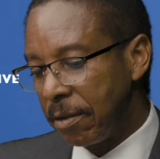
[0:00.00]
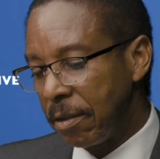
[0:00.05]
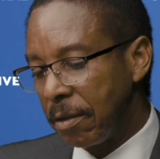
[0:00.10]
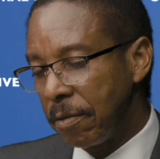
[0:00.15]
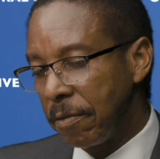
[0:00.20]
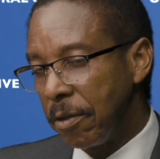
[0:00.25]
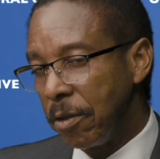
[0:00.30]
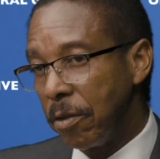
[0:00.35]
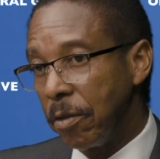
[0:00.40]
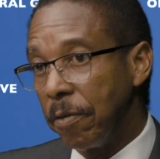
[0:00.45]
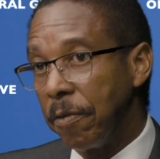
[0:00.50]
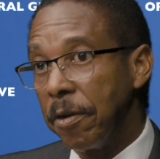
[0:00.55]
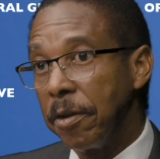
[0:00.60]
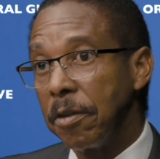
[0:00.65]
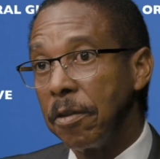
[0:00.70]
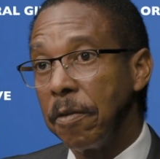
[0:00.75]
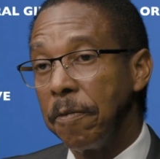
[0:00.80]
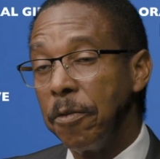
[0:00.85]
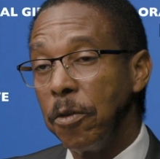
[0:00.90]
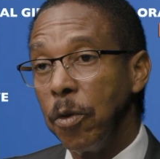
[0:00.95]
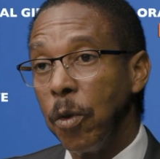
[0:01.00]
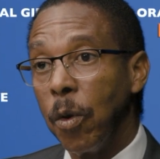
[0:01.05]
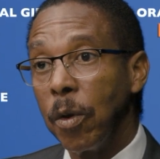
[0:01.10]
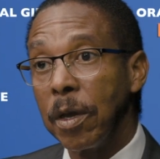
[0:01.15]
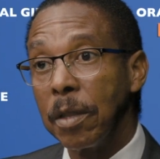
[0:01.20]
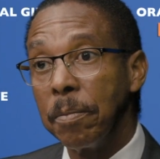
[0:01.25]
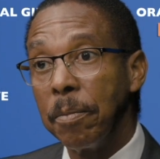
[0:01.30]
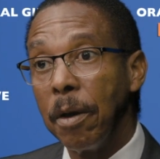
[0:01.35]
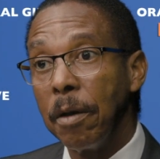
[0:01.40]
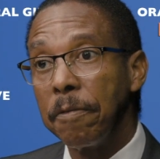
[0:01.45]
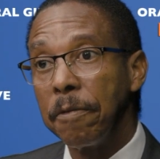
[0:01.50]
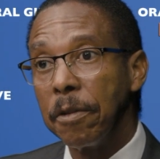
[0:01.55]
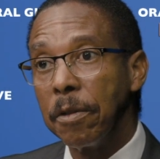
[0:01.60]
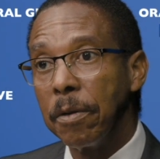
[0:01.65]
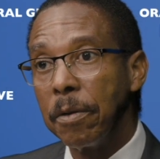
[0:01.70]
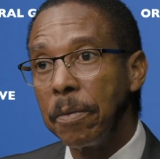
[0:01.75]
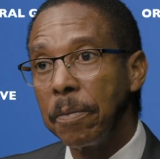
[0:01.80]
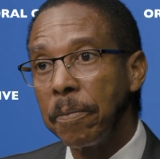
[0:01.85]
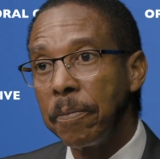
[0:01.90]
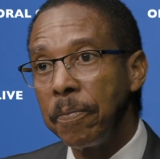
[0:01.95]
of the University of New York at
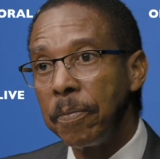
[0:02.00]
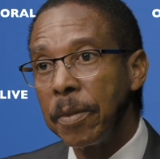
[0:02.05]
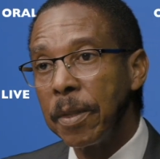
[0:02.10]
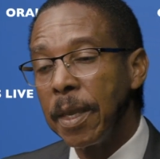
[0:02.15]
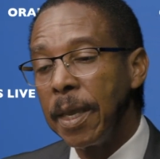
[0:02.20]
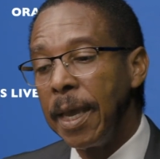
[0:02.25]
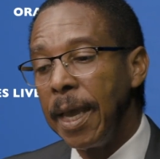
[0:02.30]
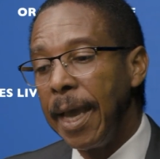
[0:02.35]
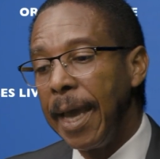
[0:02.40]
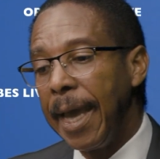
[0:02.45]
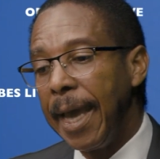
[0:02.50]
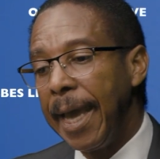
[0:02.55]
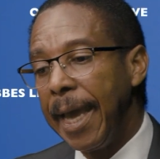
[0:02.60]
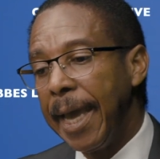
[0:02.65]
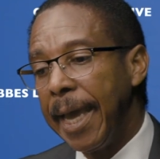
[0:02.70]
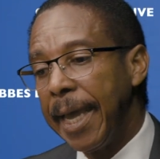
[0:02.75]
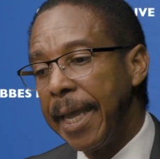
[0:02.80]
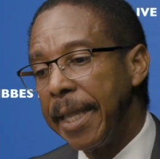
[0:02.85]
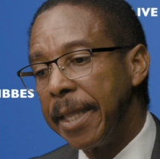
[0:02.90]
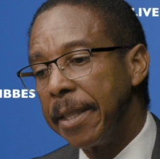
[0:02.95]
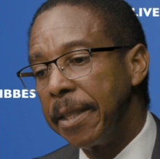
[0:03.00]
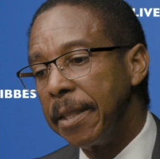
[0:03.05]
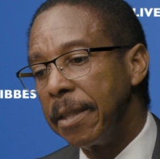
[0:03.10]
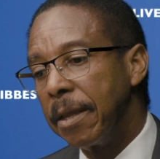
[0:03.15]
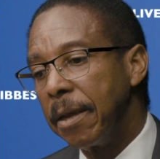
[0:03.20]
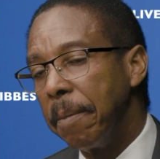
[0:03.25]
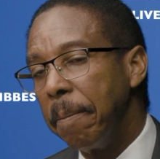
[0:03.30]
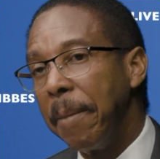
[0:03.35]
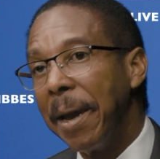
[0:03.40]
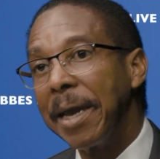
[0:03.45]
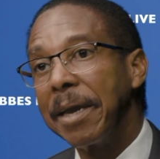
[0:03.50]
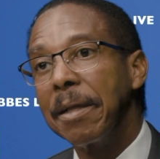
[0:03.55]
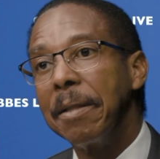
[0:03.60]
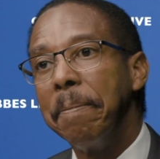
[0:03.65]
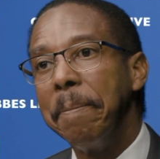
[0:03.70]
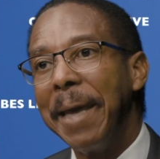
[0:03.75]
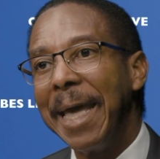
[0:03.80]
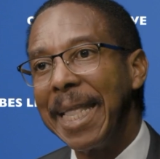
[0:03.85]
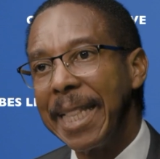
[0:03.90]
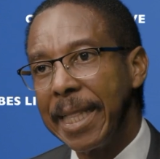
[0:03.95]
Buffalo, and Michael
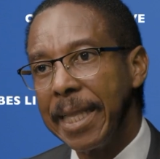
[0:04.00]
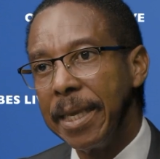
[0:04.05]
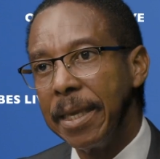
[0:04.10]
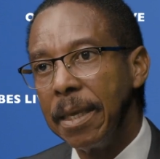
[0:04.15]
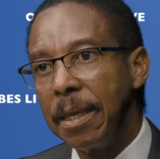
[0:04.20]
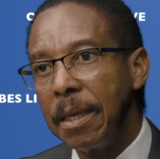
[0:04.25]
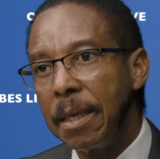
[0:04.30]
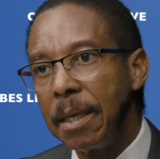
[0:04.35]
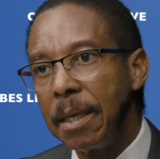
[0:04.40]
Manley